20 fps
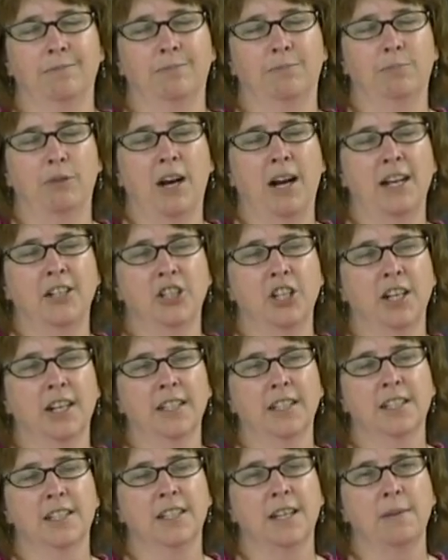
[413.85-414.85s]

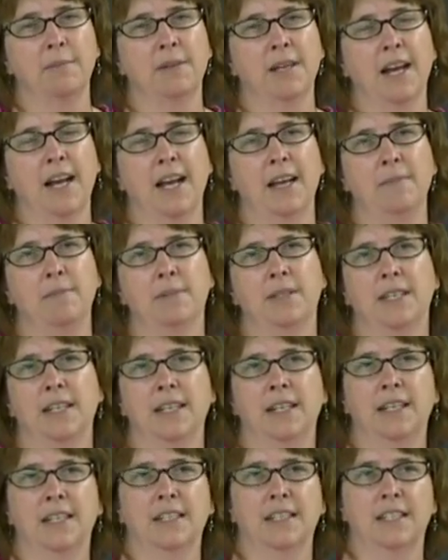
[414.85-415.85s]
project. Sometimes
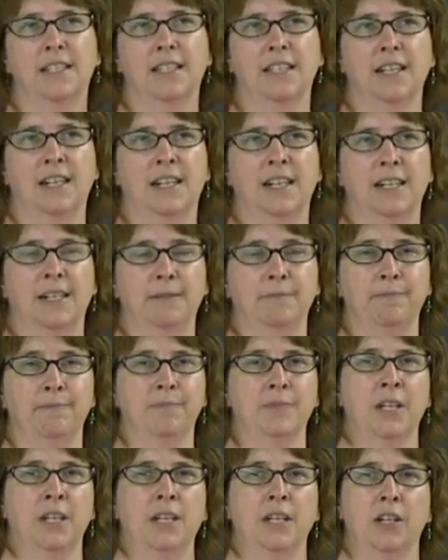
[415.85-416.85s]
it's
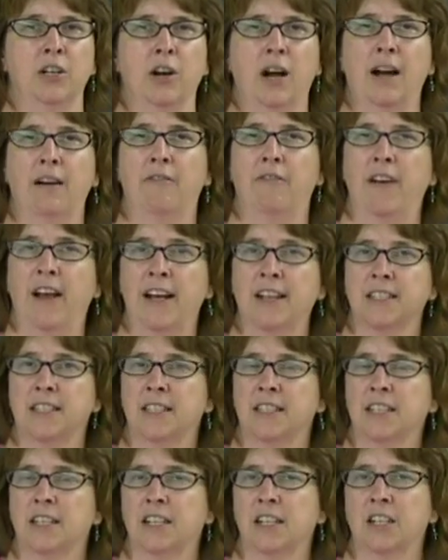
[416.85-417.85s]
how
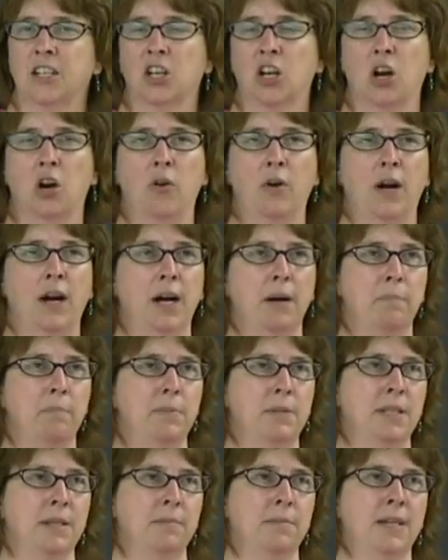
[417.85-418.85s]
fast is it going to go
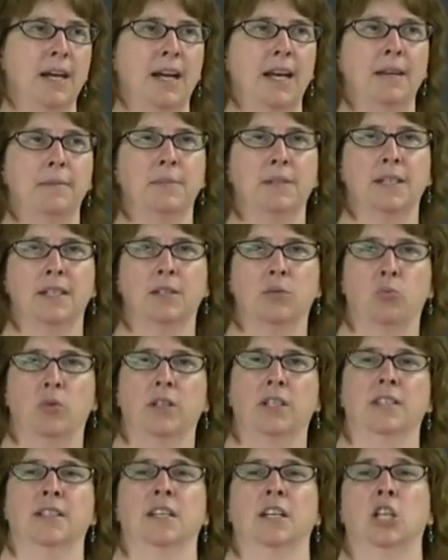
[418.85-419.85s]
up. Sometimes it's
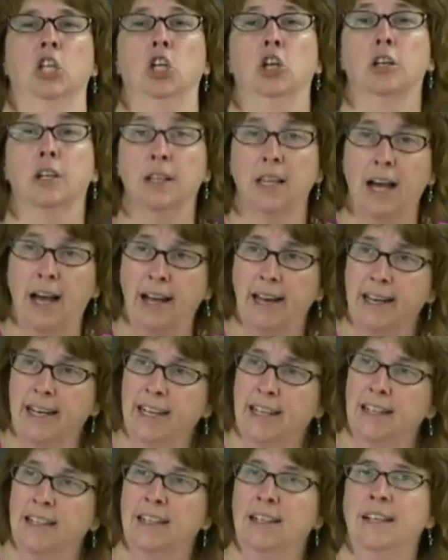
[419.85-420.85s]
what does it look
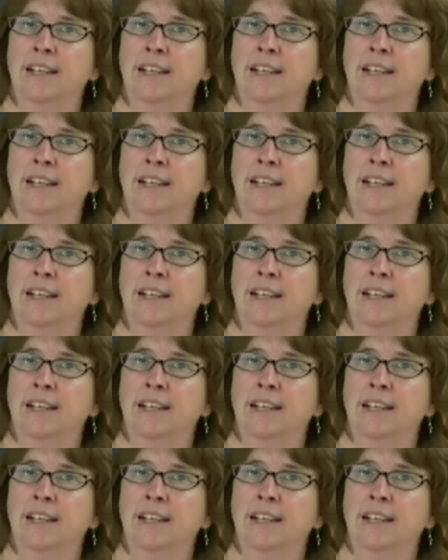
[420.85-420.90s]
like.